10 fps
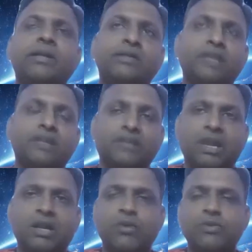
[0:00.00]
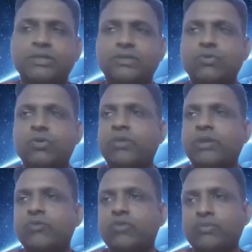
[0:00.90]
Your third house is owned by
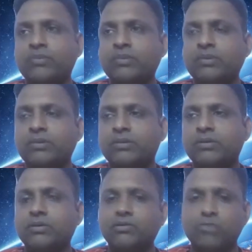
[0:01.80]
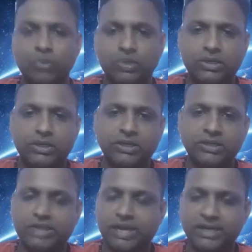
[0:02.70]
whom? Moon,
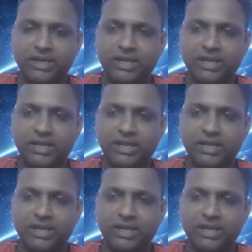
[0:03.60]
correct?